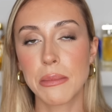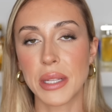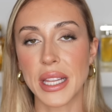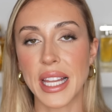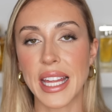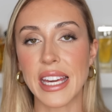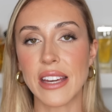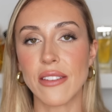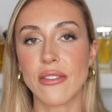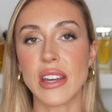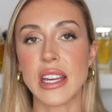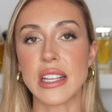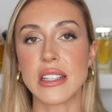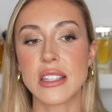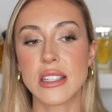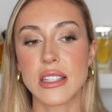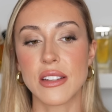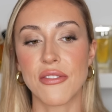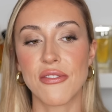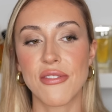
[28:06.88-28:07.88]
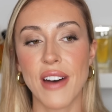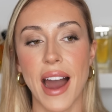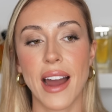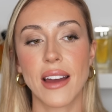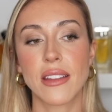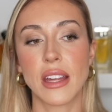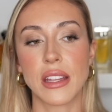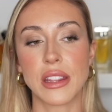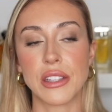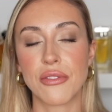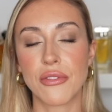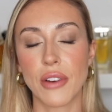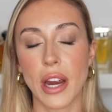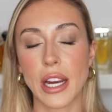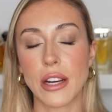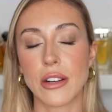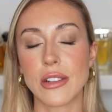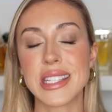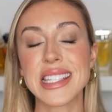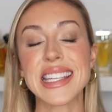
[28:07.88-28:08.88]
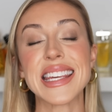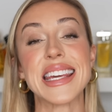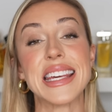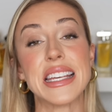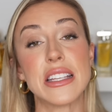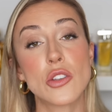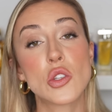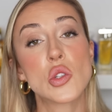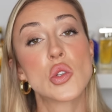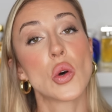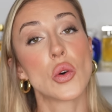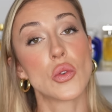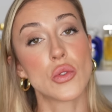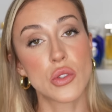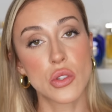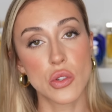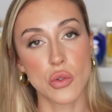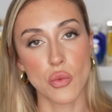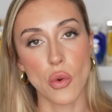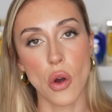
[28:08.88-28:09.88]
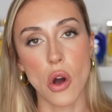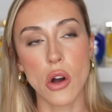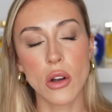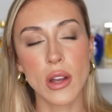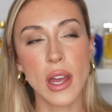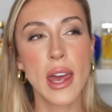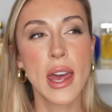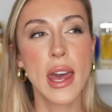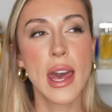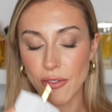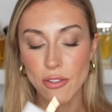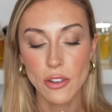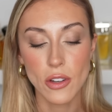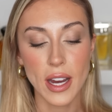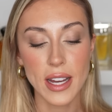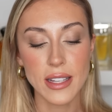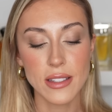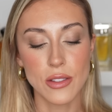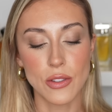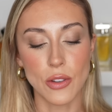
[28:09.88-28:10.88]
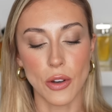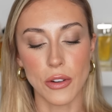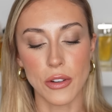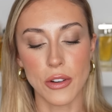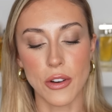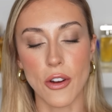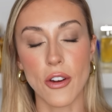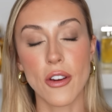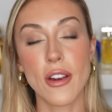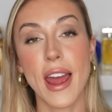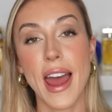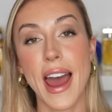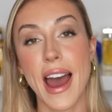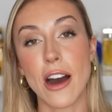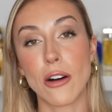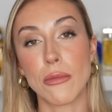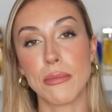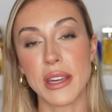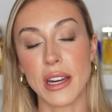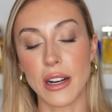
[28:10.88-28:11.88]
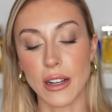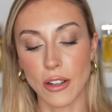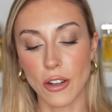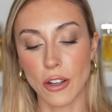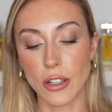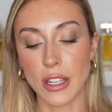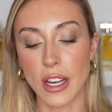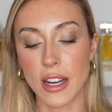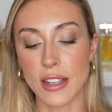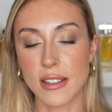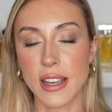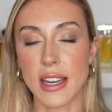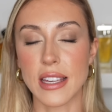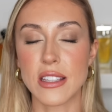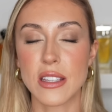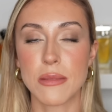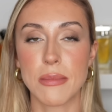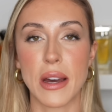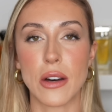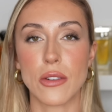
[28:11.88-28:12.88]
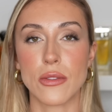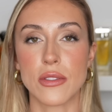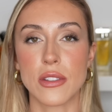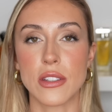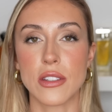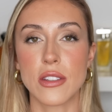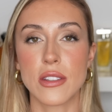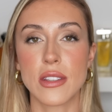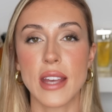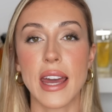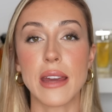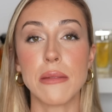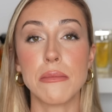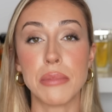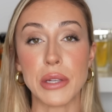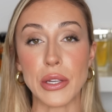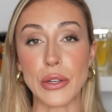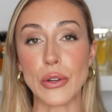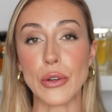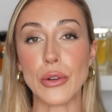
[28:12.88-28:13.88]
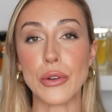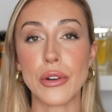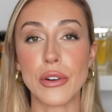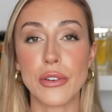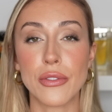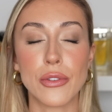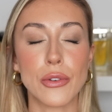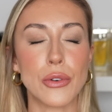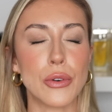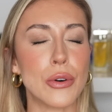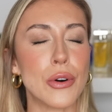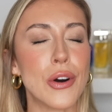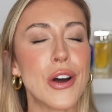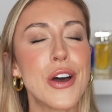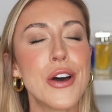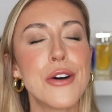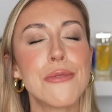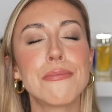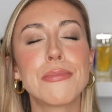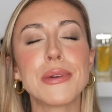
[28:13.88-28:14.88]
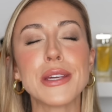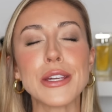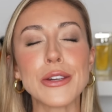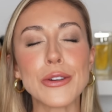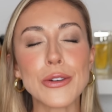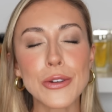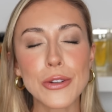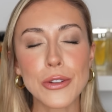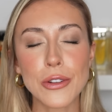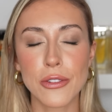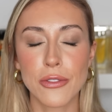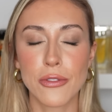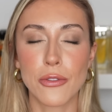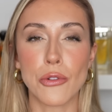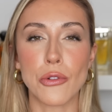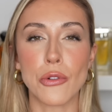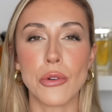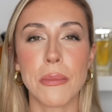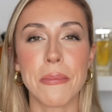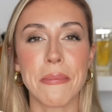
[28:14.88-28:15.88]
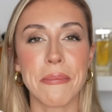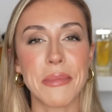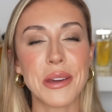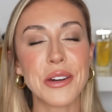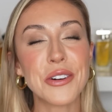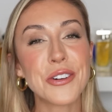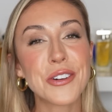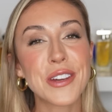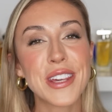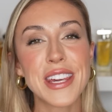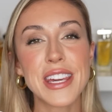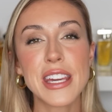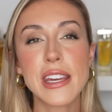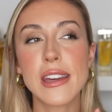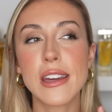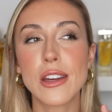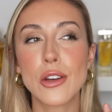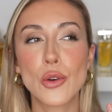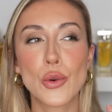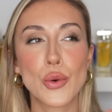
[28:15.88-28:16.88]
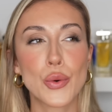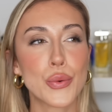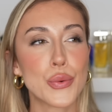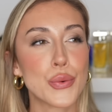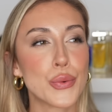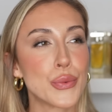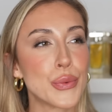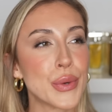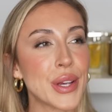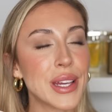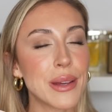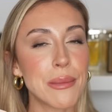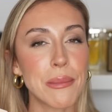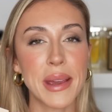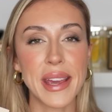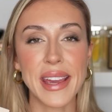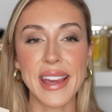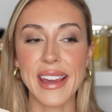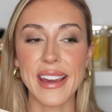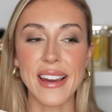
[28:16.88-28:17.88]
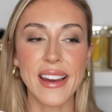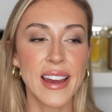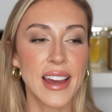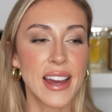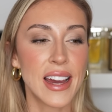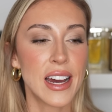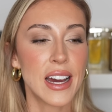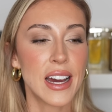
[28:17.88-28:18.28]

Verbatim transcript: believe it's the fact that the fragrance is so strong if you guys don't know how bianco latte smells this is a beautiful beautiful milky creamy